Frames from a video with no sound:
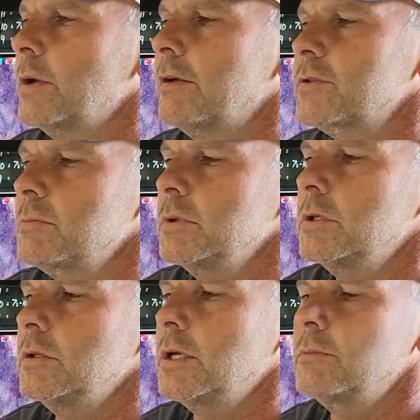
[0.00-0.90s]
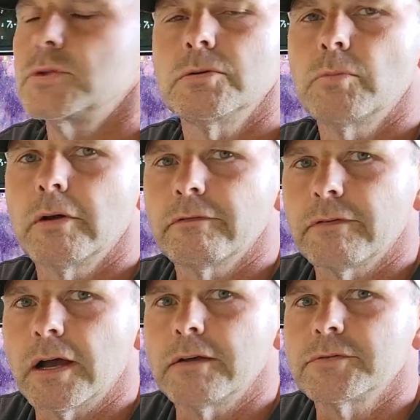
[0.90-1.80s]
We have some little
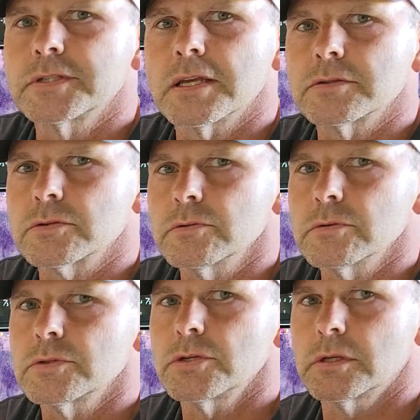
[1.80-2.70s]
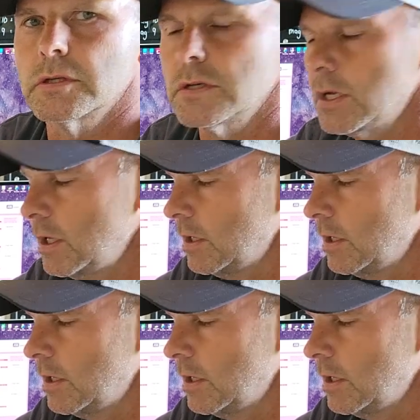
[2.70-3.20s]
M2.5 set screws. You can